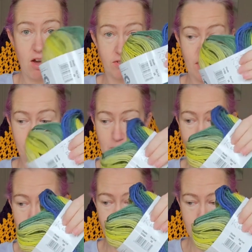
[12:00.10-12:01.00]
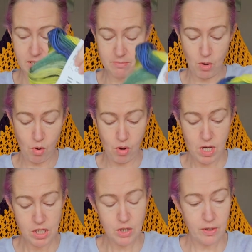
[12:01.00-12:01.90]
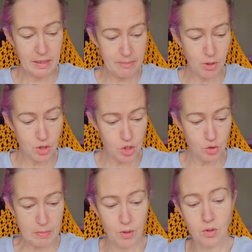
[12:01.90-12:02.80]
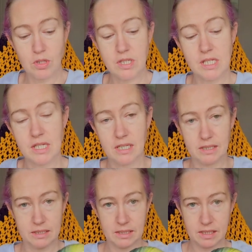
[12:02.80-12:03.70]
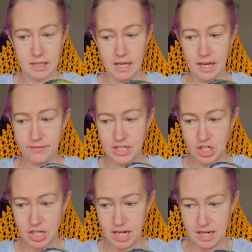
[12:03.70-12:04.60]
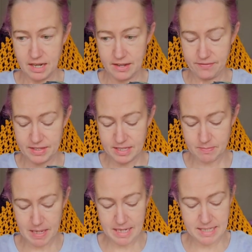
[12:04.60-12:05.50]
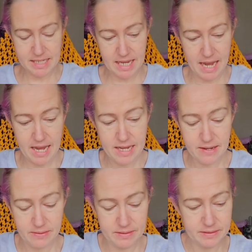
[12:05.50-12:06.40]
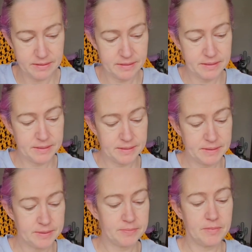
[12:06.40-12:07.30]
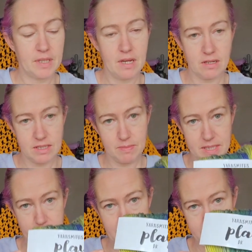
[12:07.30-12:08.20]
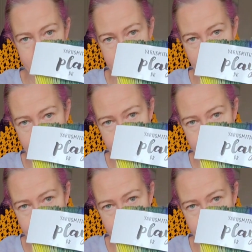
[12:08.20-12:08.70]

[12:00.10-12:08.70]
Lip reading: that I've bought. I wanted more. So I only bought 2 balls of each colour of this Play DK. Yarn Smith's Play DK.